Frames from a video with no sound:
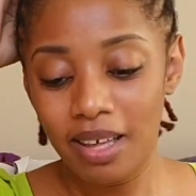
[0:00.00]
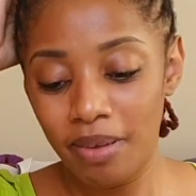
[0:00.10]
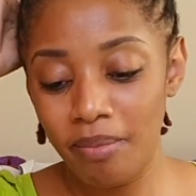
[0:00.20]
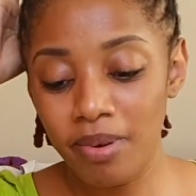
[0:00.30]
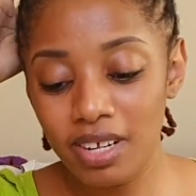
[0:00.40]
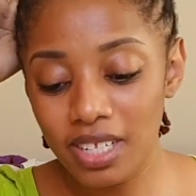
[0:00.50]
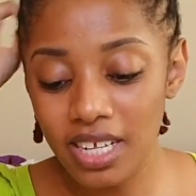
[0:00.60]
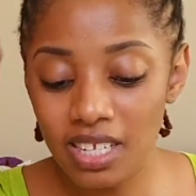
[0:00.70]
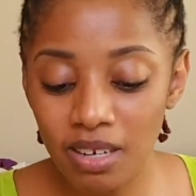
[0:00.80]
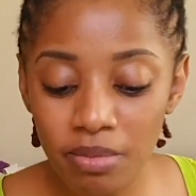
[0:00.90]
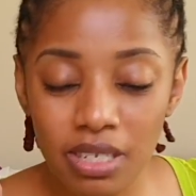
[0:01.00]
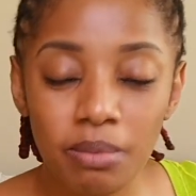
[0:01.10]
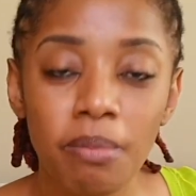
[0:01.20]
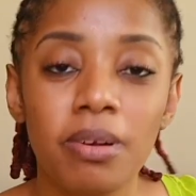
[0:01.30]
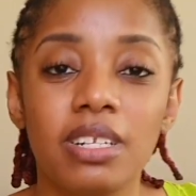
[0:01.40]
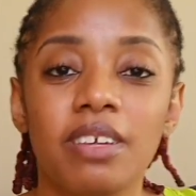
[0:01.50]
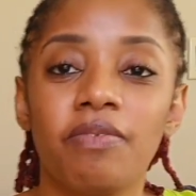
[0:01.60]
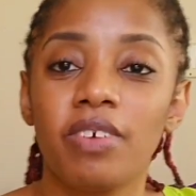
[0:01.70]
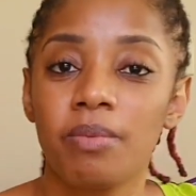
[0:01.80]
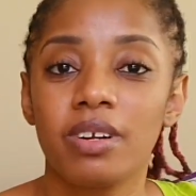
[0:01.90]
My birthday, I celebrated my birthday
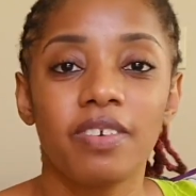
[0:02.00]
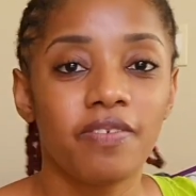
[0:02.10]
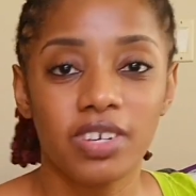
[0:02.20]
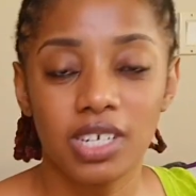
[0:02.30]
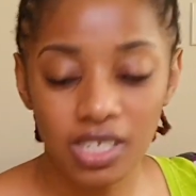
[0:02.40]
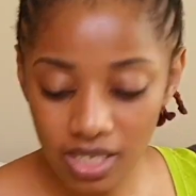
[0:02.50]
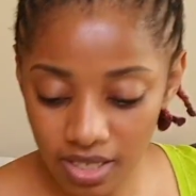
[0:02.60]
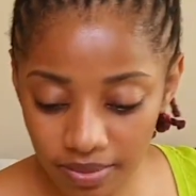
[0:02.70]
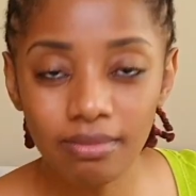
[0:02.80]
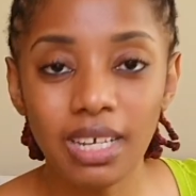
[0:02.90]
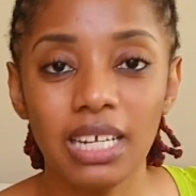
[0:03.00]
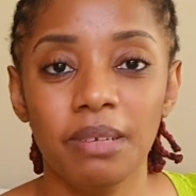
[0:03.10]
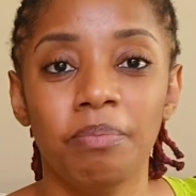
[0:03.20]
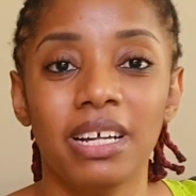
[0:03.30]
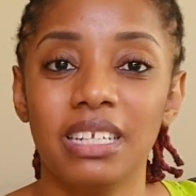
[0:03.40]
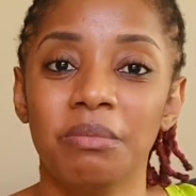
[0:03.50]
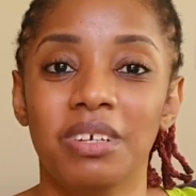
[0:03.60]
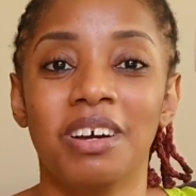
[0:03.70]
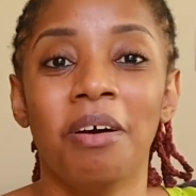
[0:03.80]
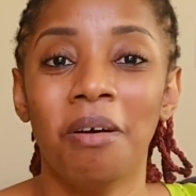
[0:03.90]
February 1st, and the
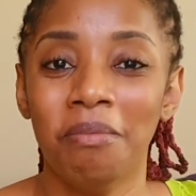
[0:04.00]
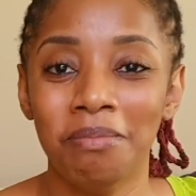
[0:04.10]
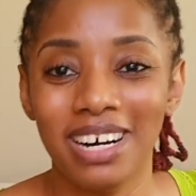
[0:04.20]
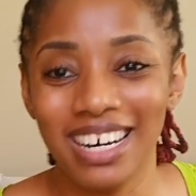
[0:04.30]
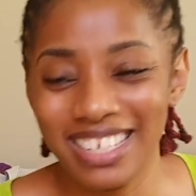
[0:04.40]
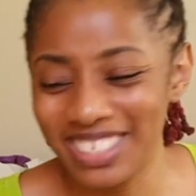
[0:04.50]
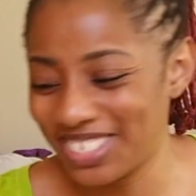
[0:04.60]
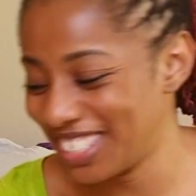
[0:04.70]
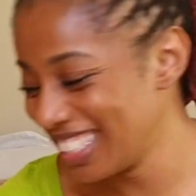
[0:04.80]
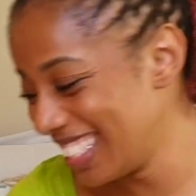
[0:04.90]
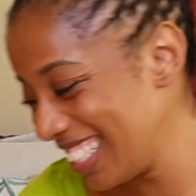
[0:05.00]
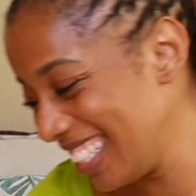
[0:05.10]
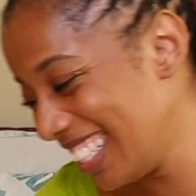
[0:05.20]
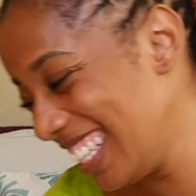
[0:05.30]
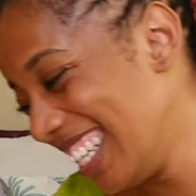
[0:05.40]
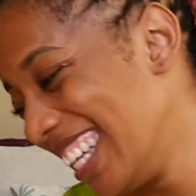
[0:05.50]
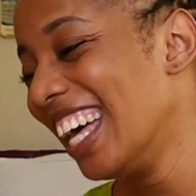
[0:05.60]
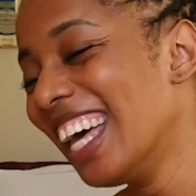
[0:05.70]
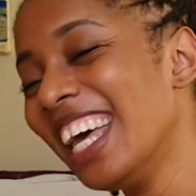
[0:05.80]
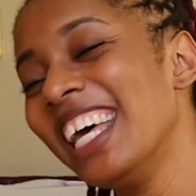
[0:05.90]
pandemic come March.
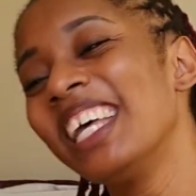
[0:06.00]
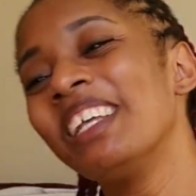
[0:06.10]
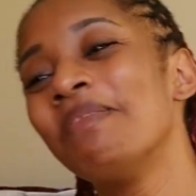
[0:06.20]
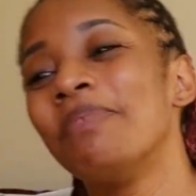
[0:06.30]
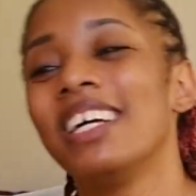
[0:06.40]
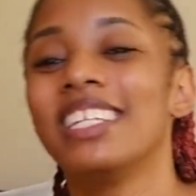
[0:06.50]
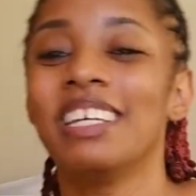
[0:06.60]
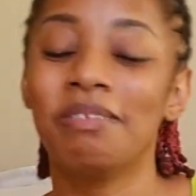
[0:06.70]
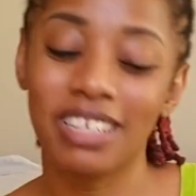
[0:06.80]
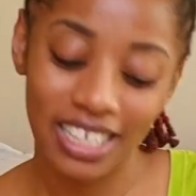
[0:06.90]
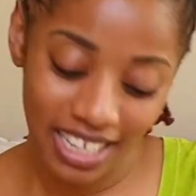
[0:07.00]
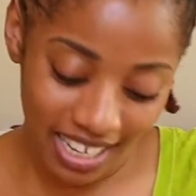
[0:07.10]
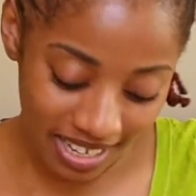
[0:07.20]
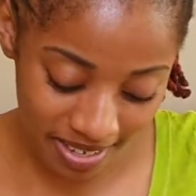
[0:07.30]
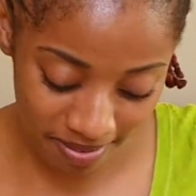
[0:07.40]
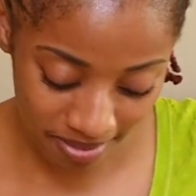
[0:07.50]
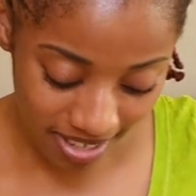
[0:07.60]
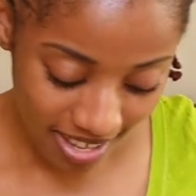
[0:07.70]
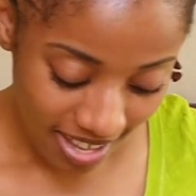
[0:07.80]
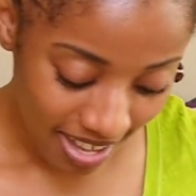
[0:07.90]
The pandemic came.
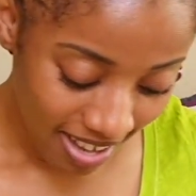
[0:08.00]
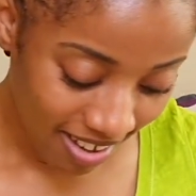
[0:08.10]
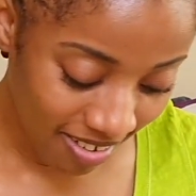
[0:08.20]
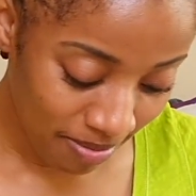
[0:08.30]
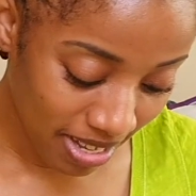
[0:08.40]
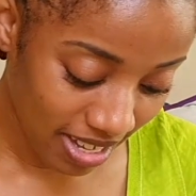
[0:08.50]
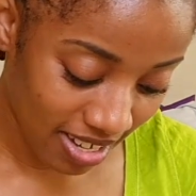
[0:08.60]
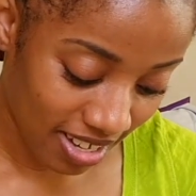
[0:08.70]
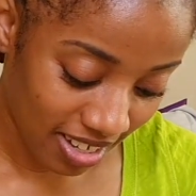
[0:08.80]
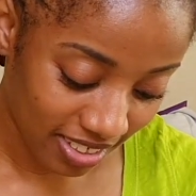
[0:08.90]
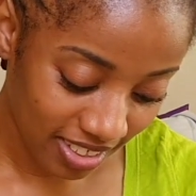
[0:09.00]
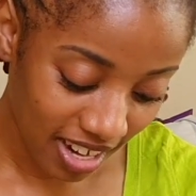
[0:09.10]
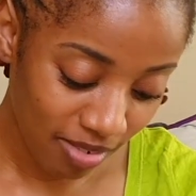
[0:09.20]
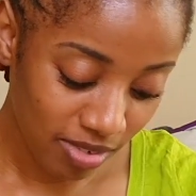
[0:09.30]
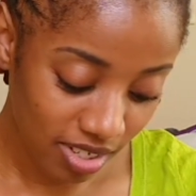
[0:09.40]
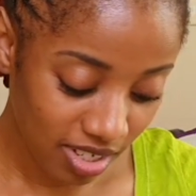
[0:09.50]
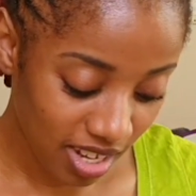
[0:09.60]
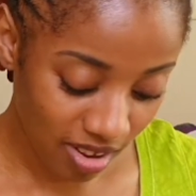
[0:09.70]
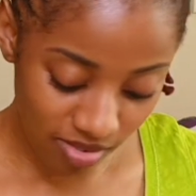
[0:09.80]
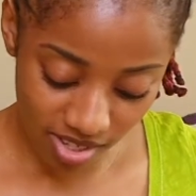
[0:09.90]
Oh my gosh, that was
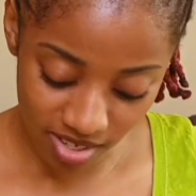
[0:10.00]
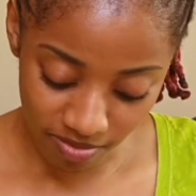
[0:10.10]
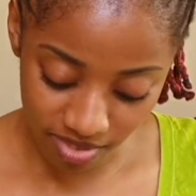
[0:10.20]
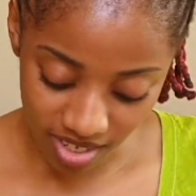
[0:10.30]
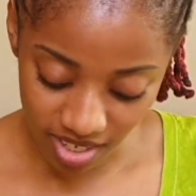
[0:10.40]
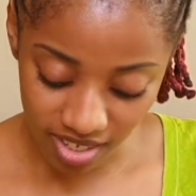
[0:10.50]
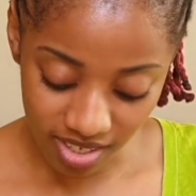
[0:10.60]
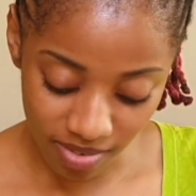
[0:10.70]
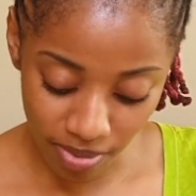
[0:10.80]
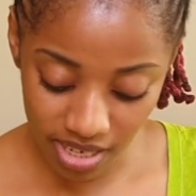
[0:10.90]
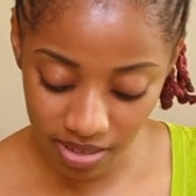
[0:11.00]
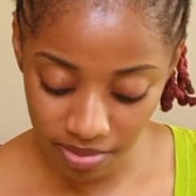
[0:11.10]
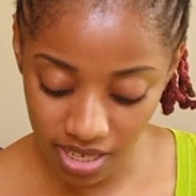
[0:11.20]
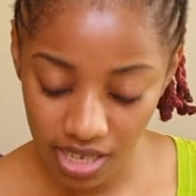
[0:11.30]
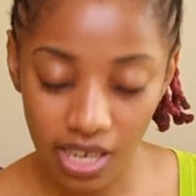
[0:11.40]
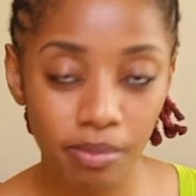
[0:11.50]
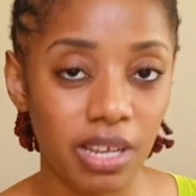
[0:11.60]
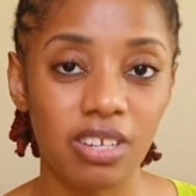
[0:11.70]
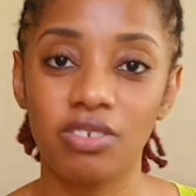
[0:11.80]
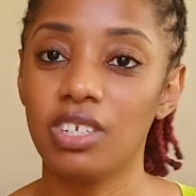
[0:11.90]
something else. The pandemic came
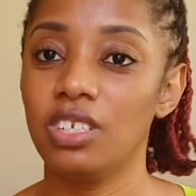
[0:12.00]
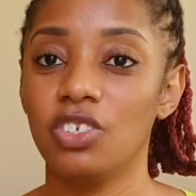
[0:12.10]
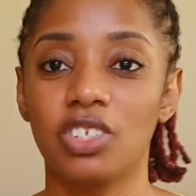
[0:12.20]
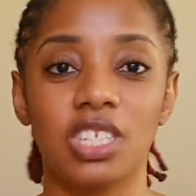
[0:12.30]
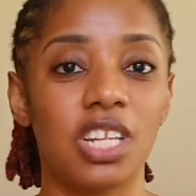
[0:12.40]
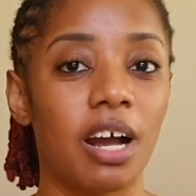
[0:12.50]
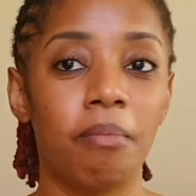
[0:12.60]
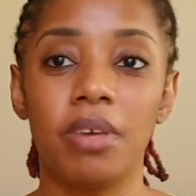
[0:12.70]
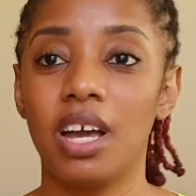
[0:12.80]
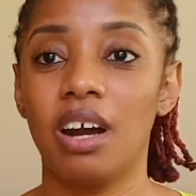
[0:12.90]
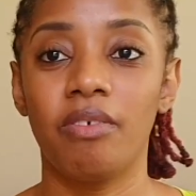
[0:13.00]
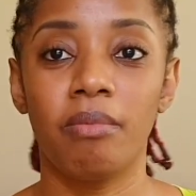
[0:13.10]
and it really just knocked me off.